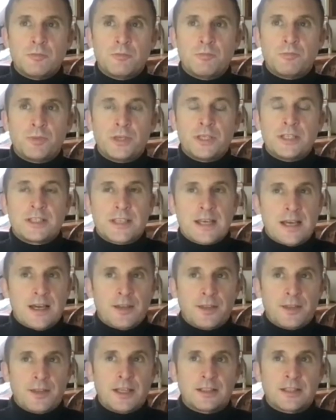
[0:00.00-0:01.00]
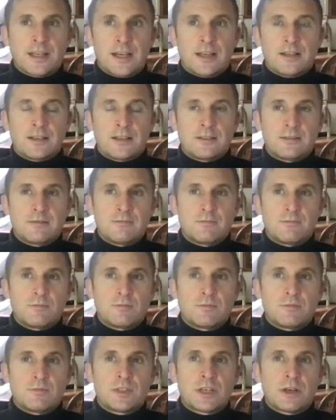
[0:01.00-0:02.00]
but it's that, I think, that
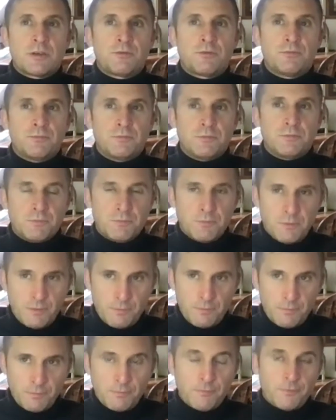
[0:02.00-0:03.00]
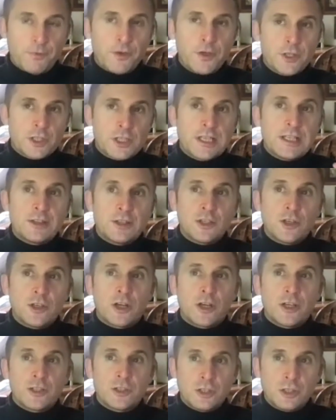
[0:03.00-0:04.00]
self firstly, the
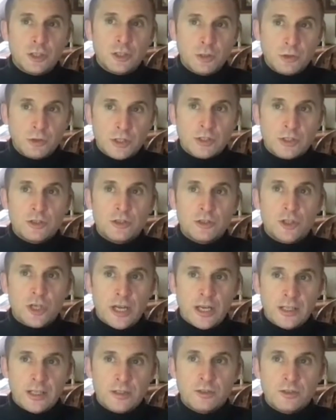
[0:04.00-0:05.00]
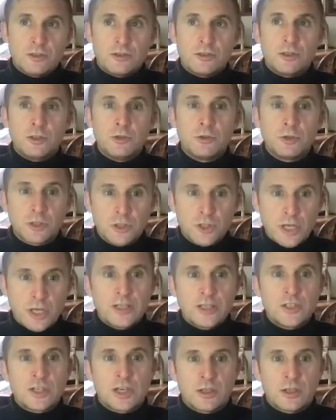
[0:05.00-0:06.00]
knowledge that you can change
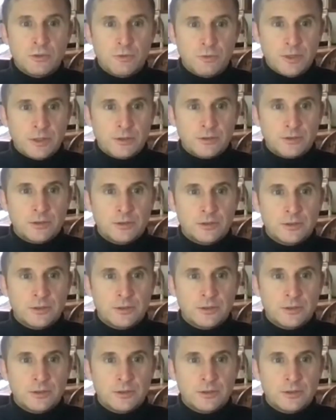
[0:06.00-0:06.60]
how you feel,